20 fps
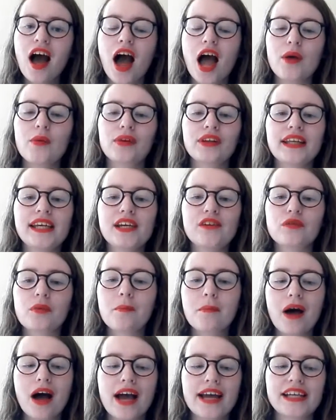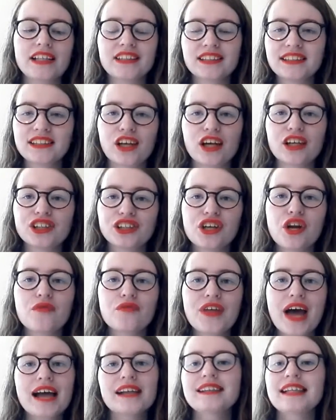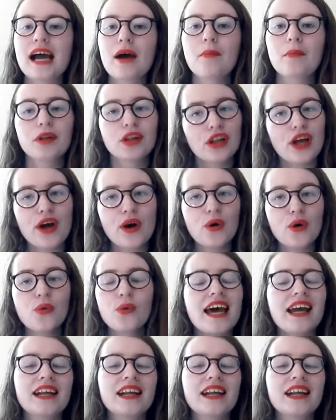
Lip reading: I will leave my discussion of that down below.